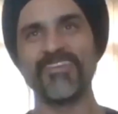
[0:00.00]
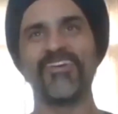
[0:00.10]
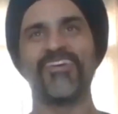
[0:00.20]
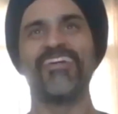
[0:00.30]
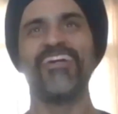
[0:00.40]

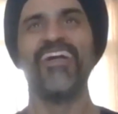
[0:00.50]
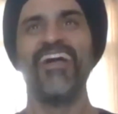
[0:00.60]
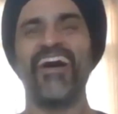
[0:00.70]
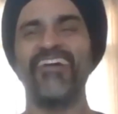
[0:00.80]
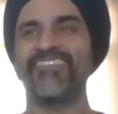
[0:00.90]

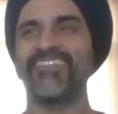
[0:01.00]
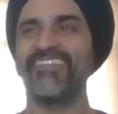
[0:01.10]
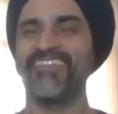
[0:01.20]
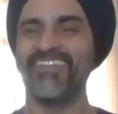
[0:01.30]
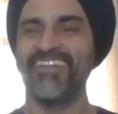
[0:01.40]
So
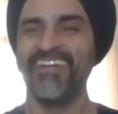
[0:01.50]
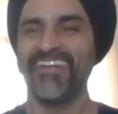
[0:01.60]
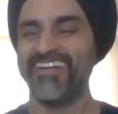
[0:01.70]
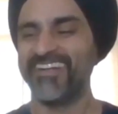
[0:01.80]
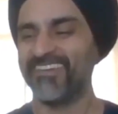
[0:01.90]
I've seen
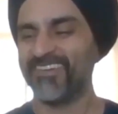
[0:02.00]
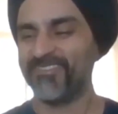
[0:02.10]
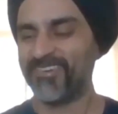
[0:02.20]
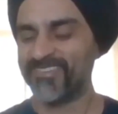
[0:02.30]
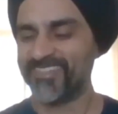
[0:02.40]
a
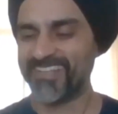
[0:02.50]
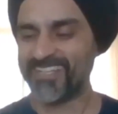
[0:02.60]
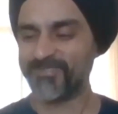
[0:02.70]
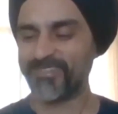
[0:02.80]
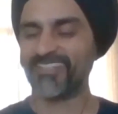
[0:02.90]
lot of founders
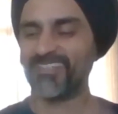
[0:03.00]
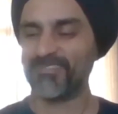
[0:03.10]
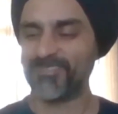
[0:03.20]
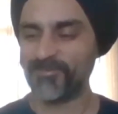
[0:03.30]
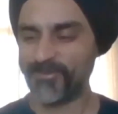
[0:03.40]
ask for a
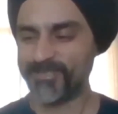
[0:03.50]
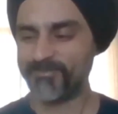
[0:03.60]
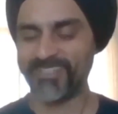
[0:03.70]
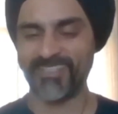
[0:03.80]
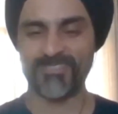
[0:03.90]
ton of
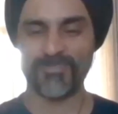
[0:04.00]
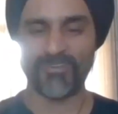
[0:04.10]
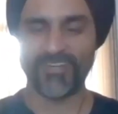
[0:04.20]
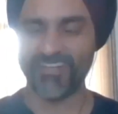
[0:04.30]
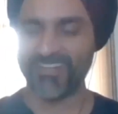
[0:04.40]
reports, but there's
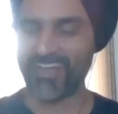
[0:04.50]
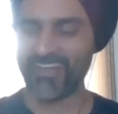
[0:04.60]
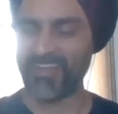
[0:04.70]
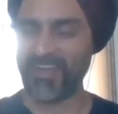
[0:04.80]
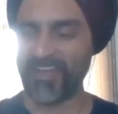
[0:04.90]
no.
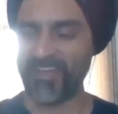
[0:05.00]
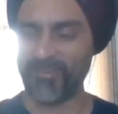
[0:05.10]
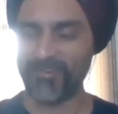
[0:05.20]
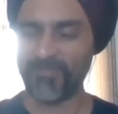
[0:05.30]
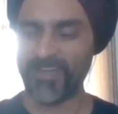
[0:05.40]

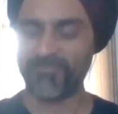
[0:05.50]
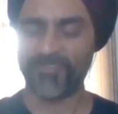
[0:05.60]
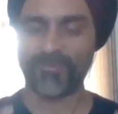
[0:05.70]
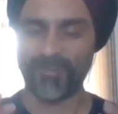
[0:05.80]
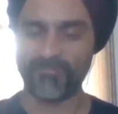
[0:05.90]
My
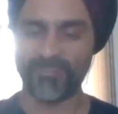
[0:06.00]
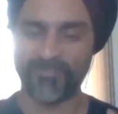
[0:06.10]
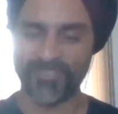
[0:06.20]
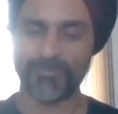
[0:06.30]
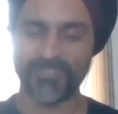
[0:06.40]

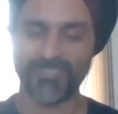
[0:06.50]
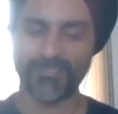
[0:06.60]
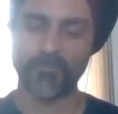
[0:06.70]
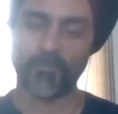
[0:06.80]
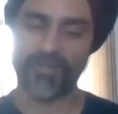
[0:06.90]
first question
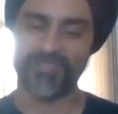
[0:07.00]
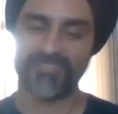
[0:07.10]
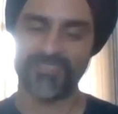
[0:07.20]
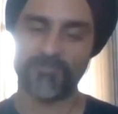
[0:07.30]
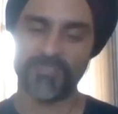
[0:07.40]
is, what
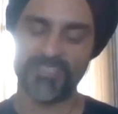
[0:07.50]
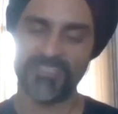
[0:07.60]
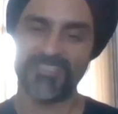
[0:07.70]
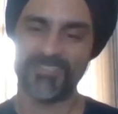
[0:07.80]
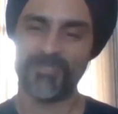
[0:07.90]
is the business
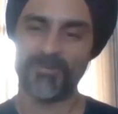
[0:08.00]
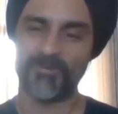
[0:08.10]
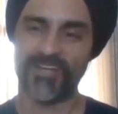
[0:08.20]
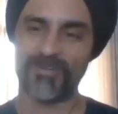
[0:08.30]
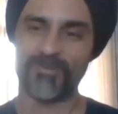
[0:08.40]
decision you're
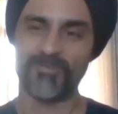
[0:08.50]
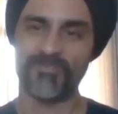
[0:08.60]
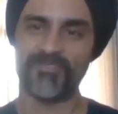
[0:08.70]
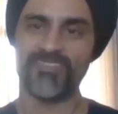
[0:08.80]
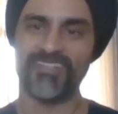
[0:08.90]
going to get out of
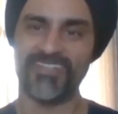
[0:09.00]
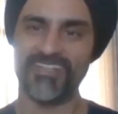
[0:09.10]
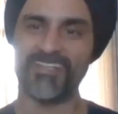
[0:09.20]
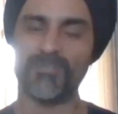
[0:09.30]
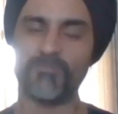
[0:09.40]

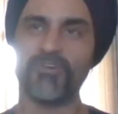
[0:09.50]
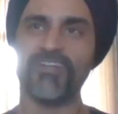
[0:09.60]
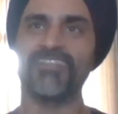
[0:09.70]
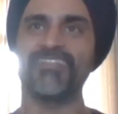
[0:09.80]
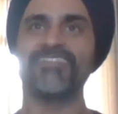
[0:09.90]
reading a
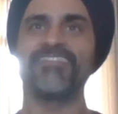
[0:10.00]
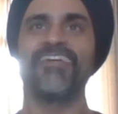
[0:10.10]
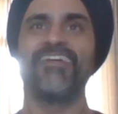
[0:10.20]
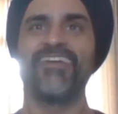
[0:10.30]
report like this?